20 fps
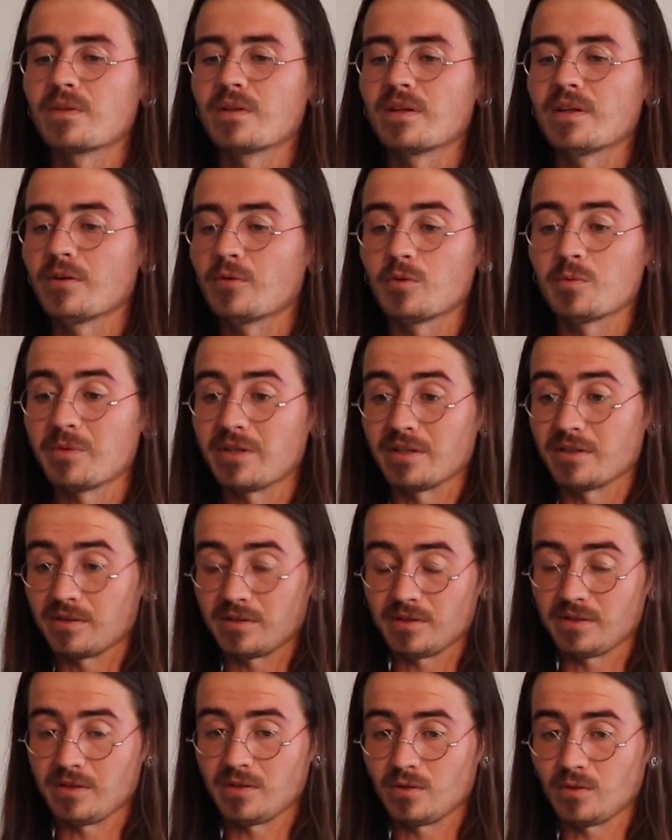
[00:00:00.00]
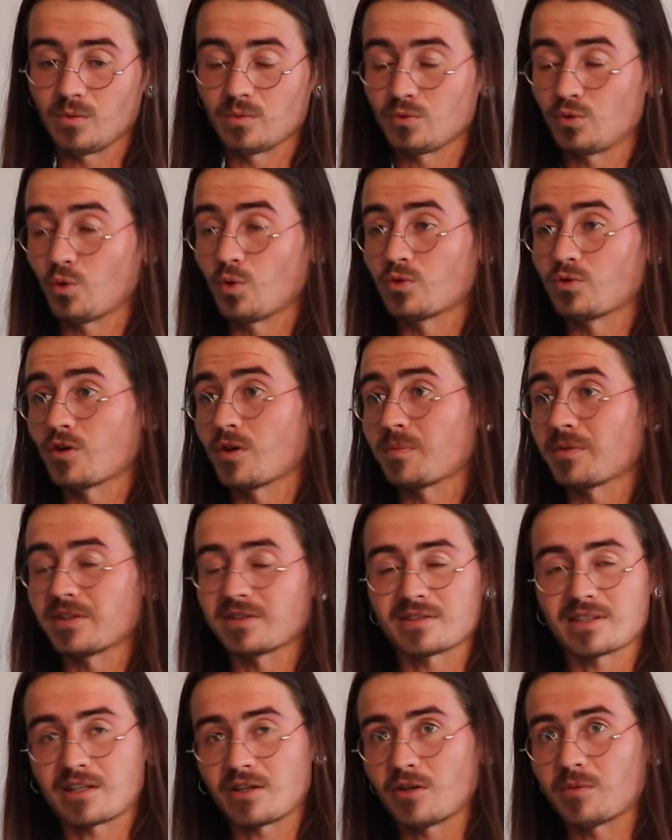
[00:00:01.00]
it will be jaw-dropping.
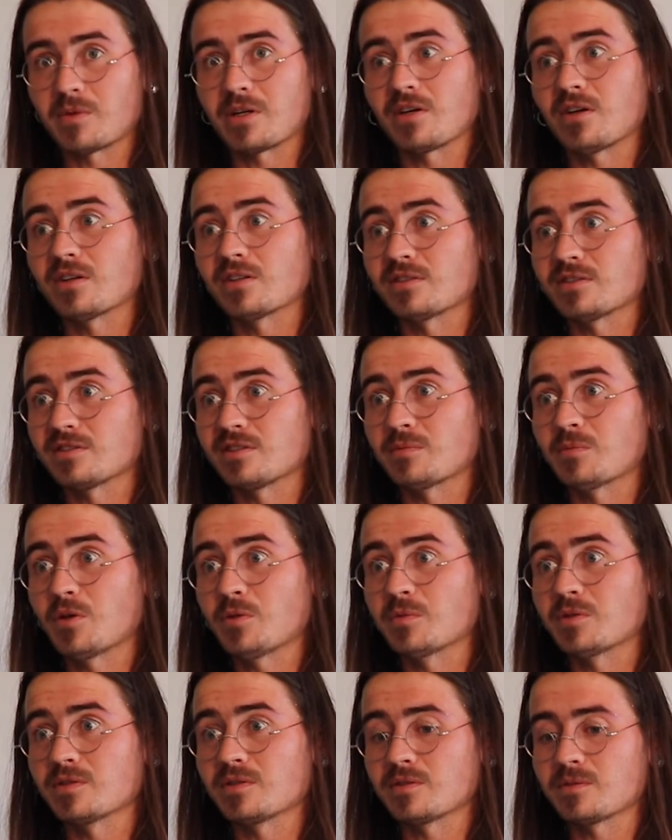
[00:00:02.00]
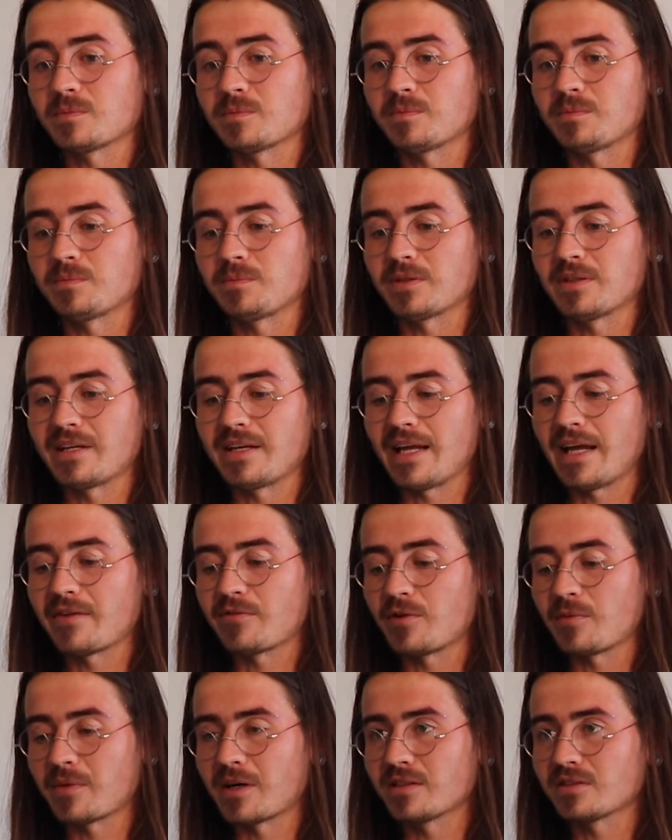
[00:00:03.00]
It's like, oh my God, it's the moment. But then
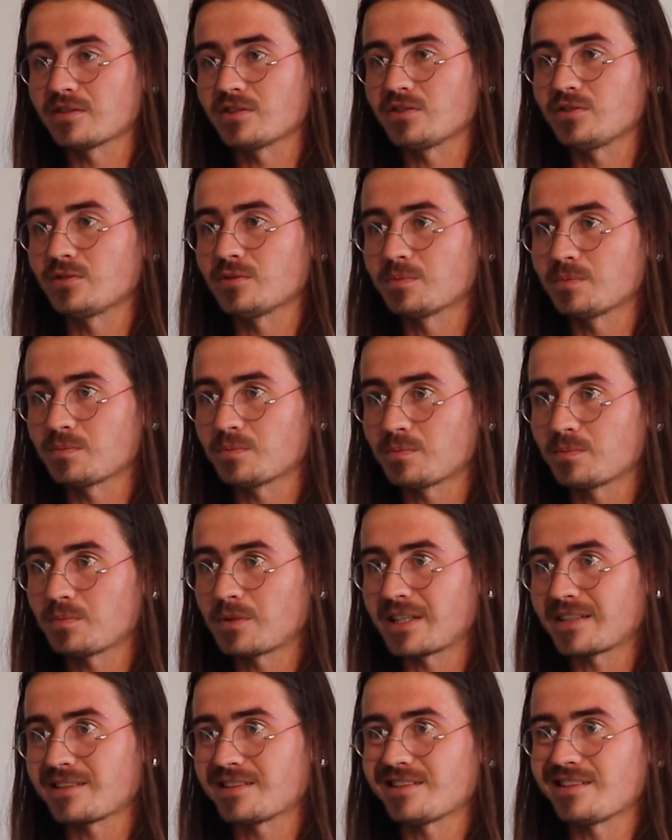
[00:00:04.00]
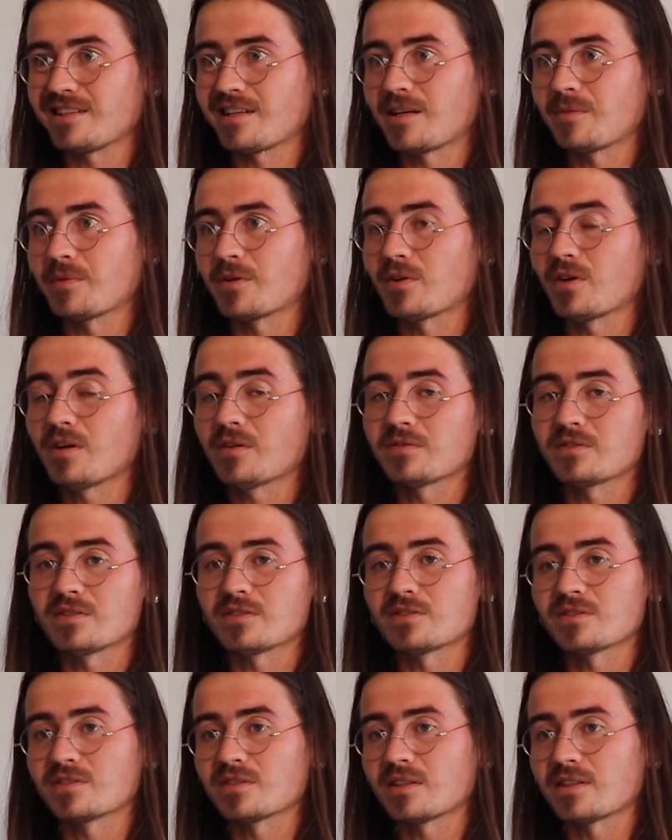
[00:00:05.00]
every mountain you practically climb thereafter,
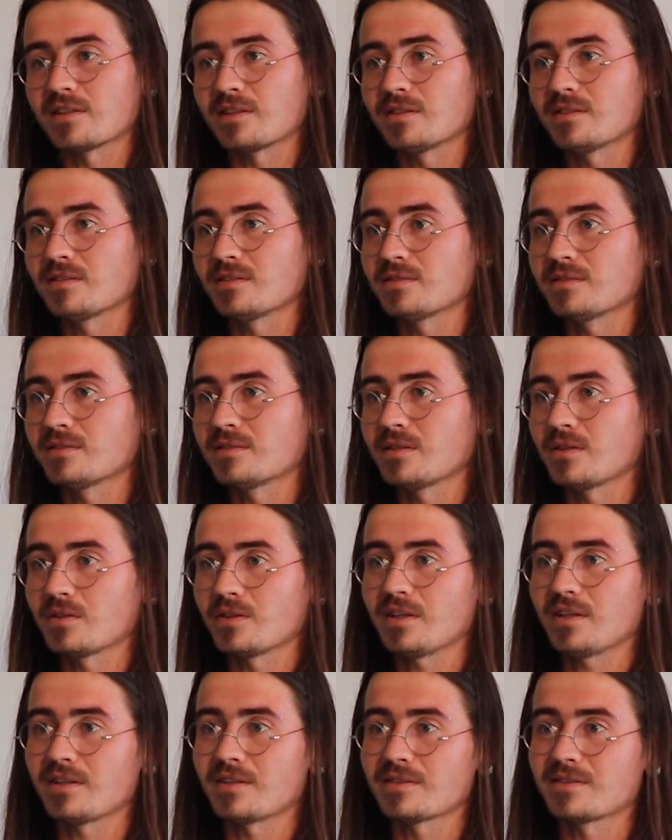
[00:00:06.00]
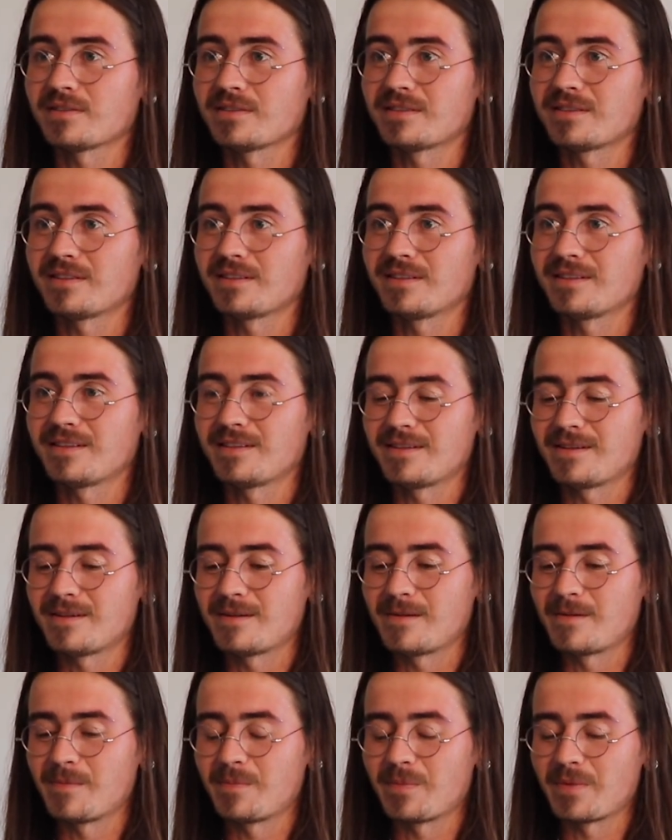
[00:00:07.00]
it's just like, okay.
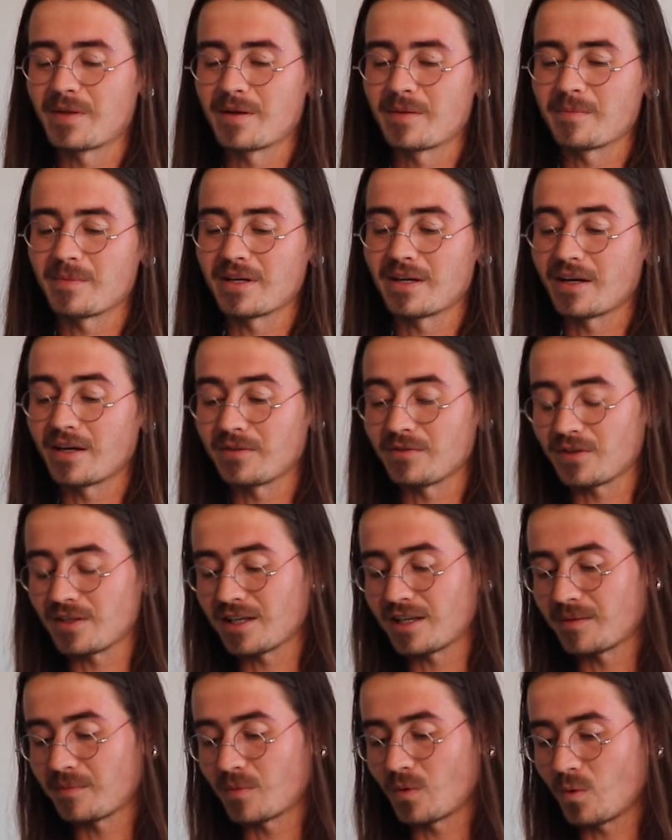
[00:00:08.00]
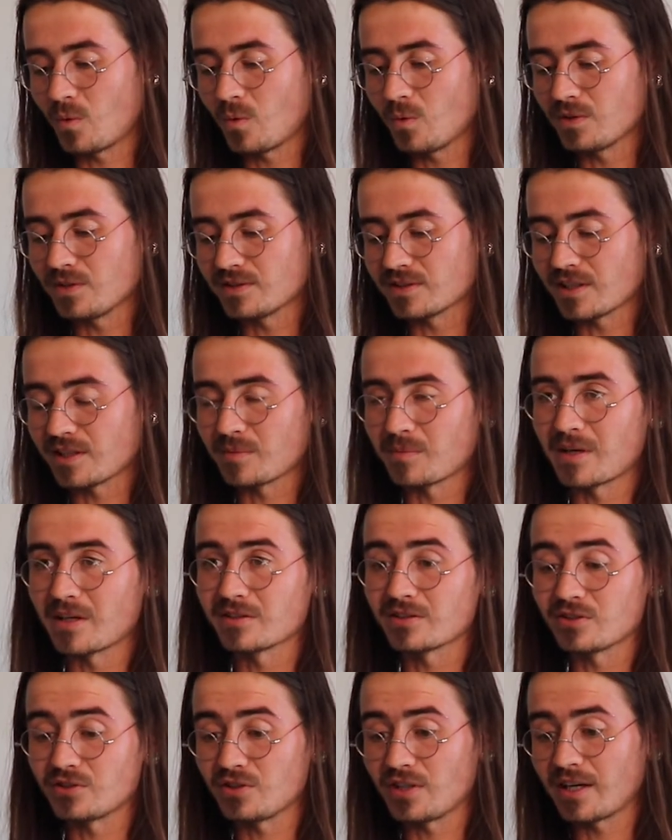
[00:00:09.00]
But now if you climb all these other
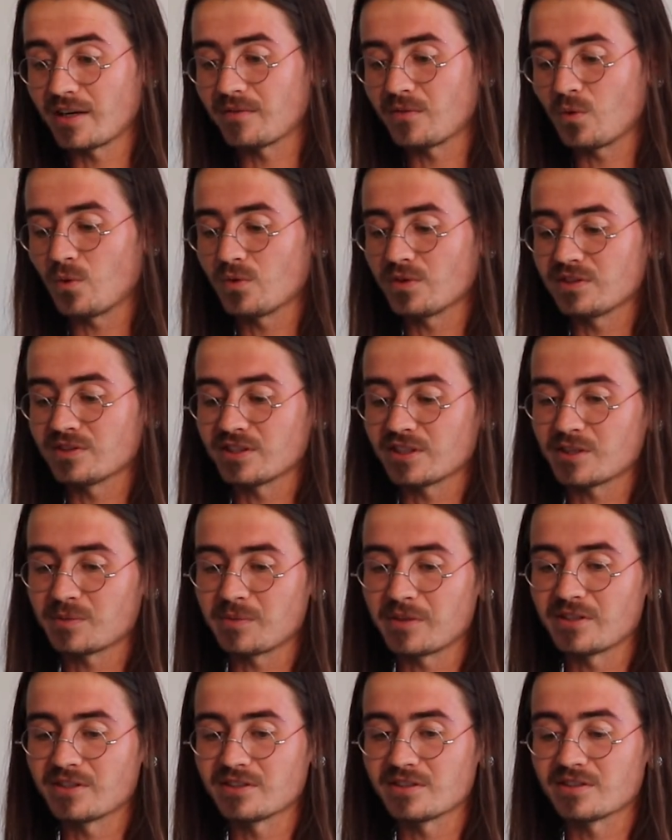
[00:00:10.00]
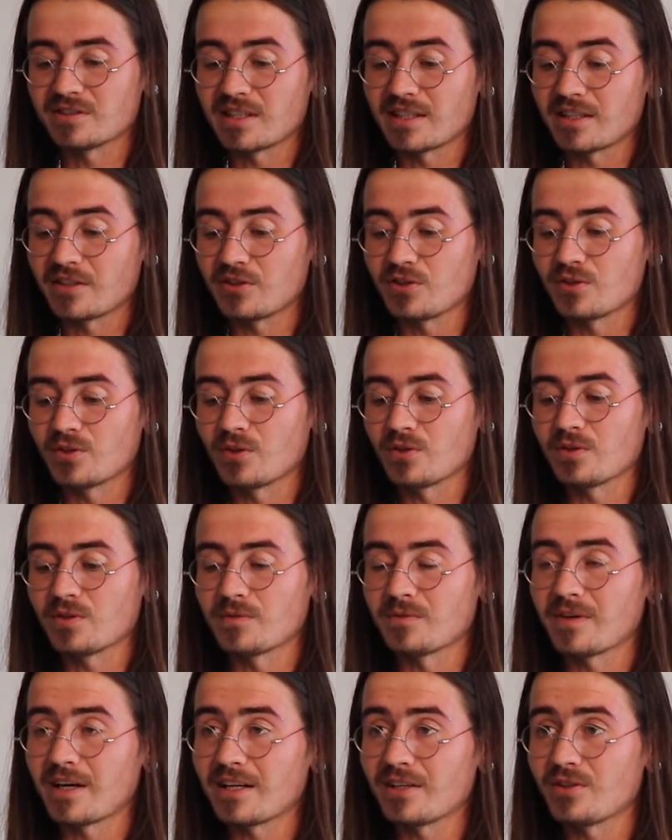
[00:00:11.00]
mountains, you have all these experiences, and now you know the
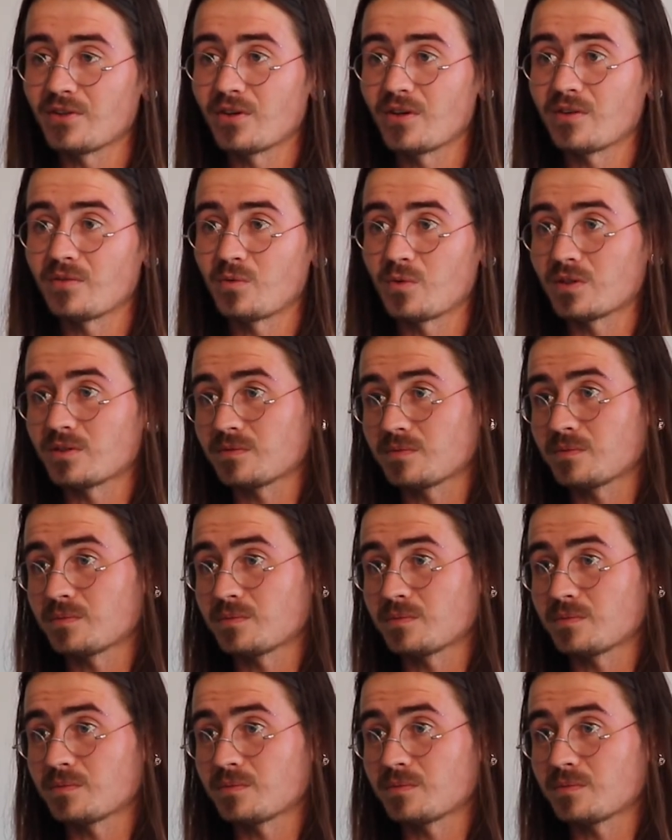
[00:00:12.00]
value of what